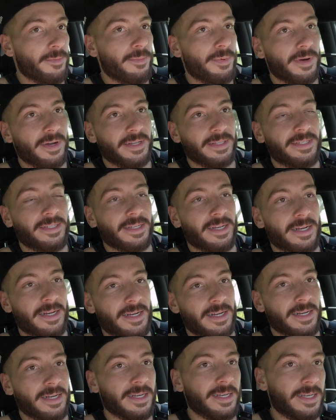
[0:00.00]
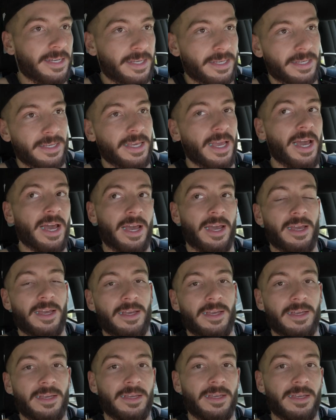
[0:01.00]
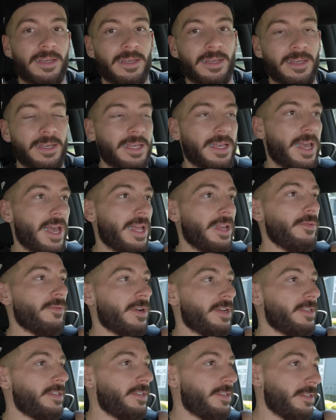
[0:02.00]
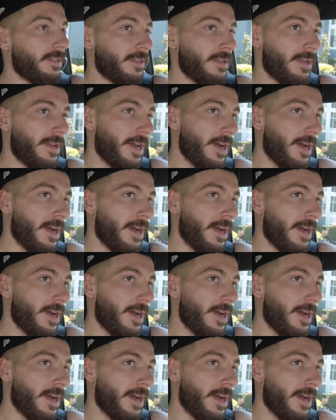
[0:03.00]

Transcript: But yeah, anyways,